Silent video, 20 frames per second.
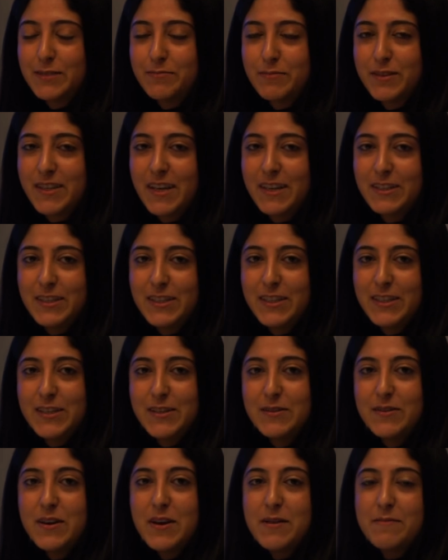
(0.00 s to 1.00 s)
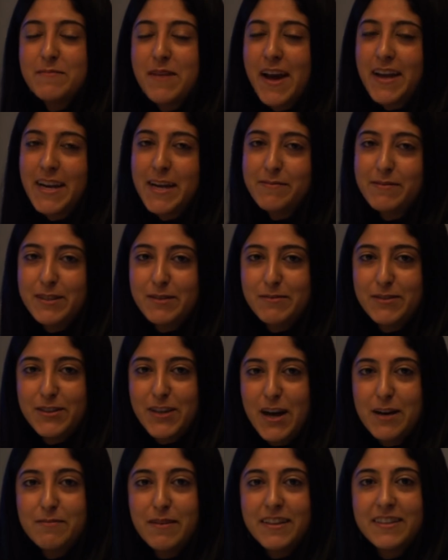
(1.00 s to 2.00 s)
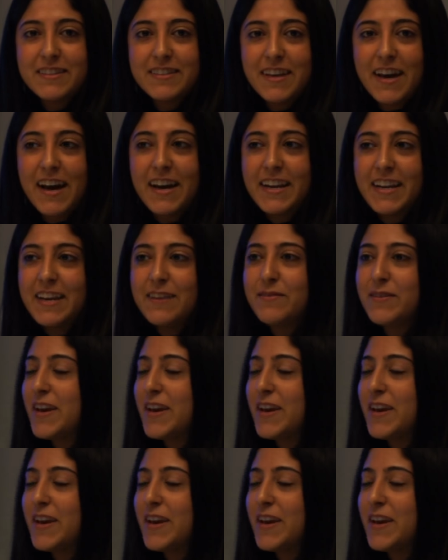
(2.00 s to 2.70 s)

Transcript: to present to you. My name is Michelle Ben-Sadi.